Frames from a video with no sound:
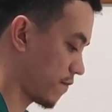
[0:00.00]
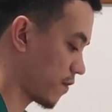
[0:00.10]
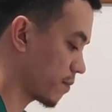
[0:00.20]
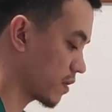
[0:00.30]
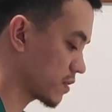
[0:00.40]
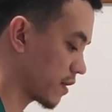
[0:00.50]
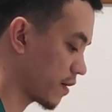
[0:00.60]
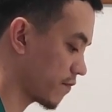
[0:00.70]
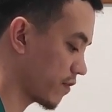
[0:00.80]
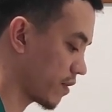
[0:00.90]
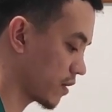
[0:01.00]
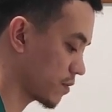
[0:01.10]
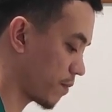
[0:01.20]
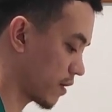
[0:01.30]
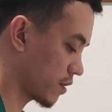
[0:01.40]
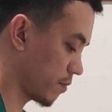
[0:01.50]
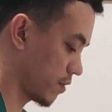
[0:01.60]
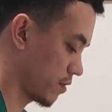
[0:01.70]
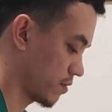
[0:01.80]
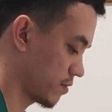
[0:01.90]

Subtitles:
from the sterile field as possible.